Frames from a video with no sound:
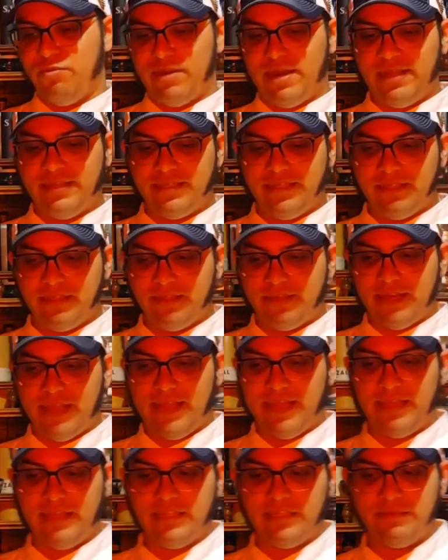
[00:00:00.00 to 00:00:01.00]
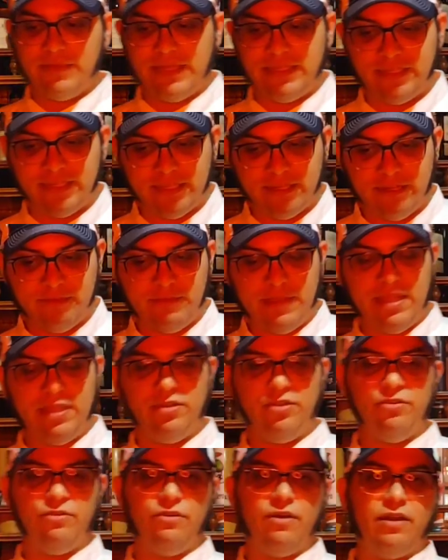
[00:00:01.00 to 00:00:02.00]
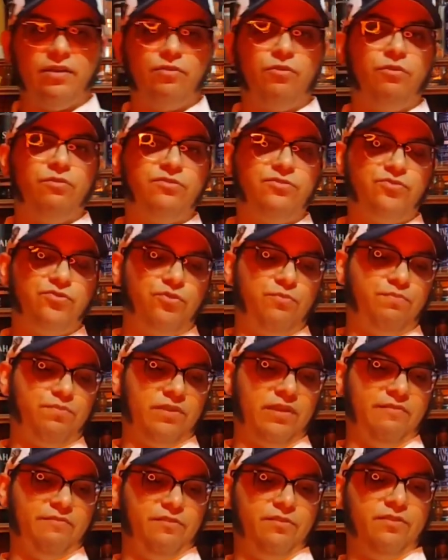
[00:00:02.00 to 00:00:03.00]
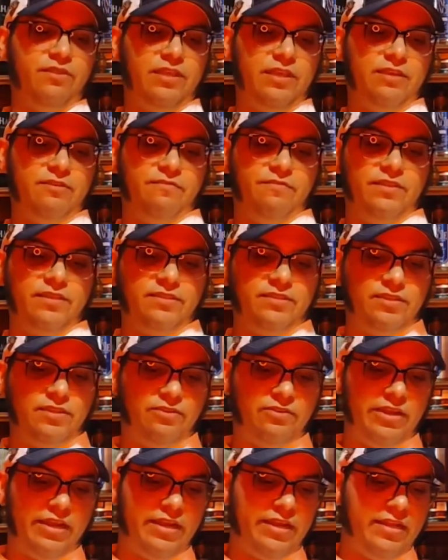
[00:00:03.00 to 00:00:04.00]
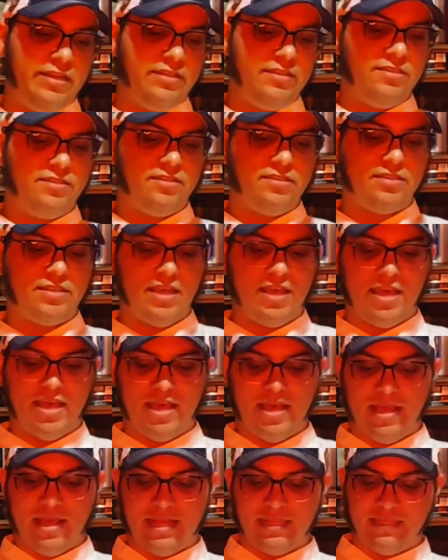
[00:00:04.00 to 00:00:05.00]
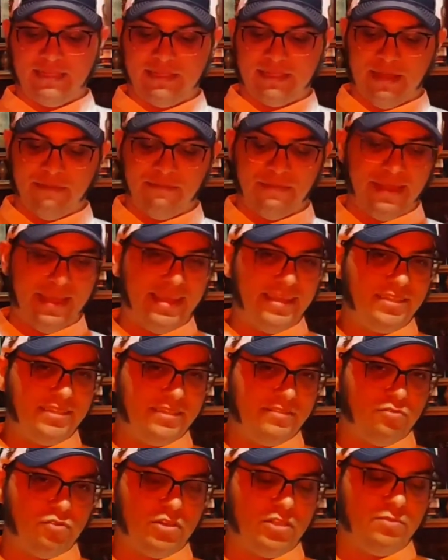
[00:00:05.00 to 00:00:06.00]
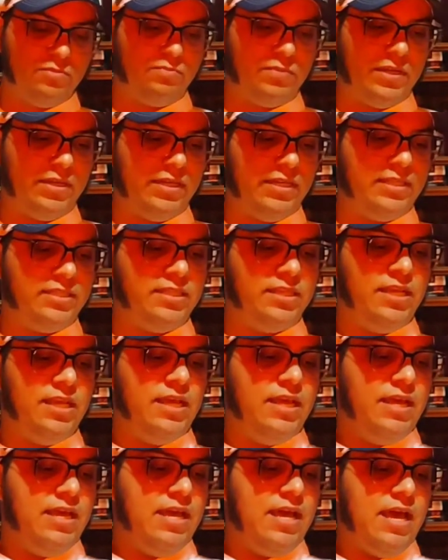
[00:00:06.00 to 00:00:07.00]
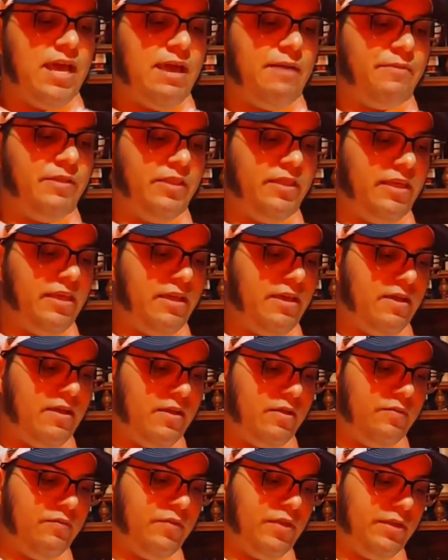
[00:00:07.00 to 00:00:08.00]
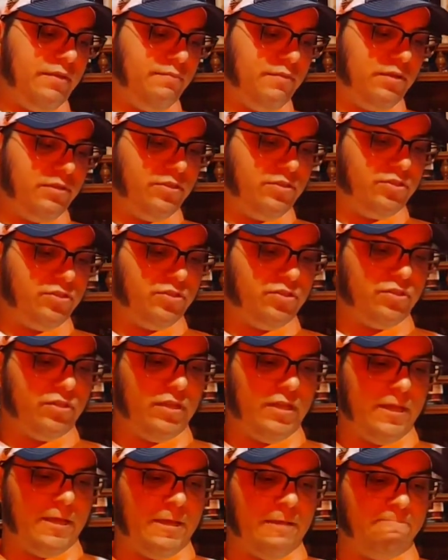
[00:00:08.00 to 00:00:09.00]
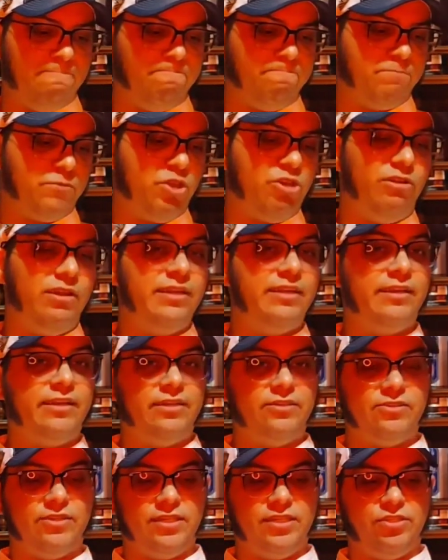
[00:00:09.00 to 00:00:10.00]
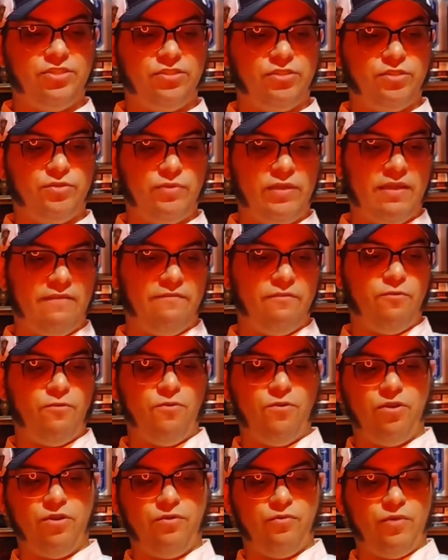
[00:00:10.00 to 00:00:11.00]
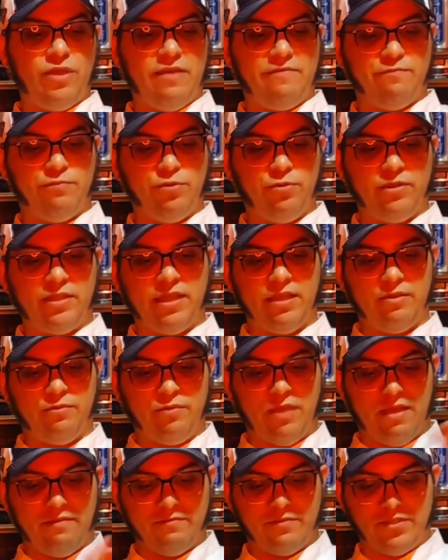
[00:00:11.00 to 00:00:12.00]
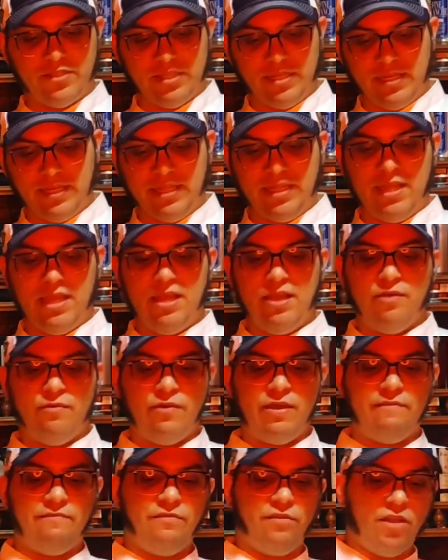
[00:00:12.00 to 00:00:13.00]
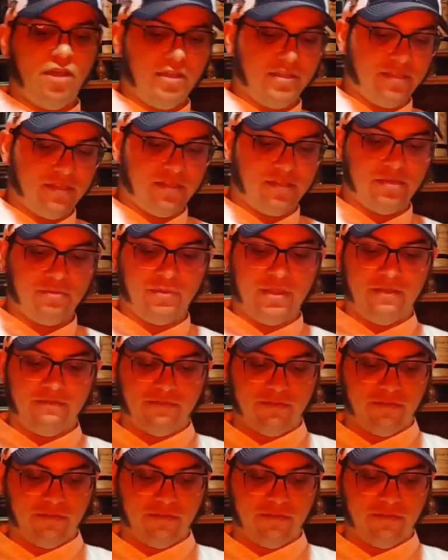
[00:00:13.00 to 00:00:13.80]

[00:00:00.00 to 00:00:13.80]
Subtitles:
what I did today is basically made you a cold soup. If you think of these ingredients as a base for a spirit, I mean, they are very much culinary traditions. We have corn, we have pulque, we have chili, we have nuts, we have